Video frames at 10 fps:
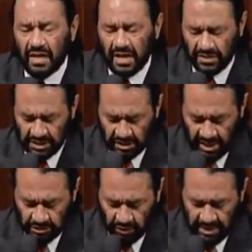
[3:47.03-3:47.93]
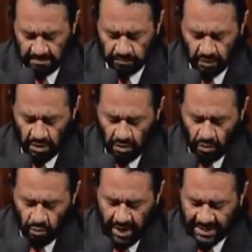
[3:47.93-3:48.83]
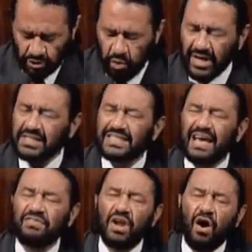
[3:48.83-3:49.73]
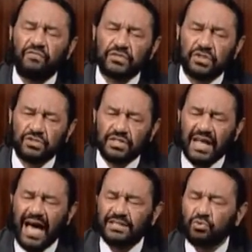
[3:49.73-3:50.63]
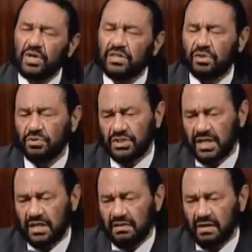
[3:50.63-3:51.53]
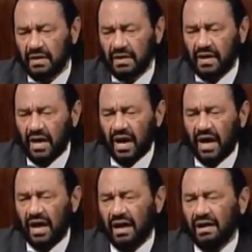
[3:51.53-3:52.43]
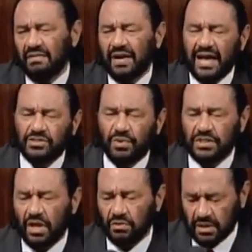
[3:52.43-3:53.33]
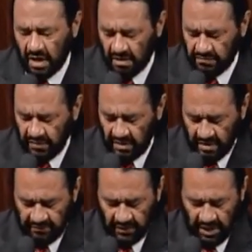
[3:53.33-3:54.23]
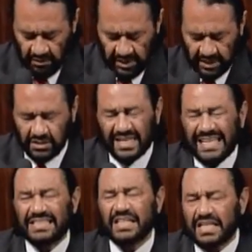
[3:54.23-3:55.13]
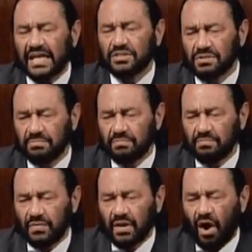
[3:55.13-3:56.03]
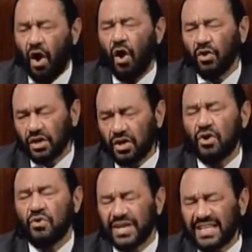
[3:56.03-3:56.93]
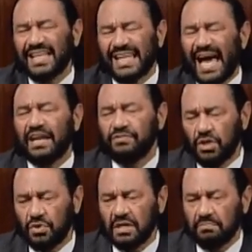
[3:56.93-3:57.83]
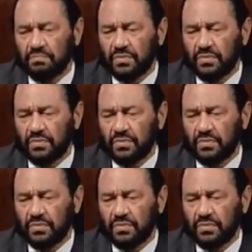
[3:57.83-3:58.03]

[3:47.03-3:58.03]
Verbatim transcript: In this country, we had 27 officers to die in 2013 uh, as a result of felonious incidents, all occurring in the line of duty.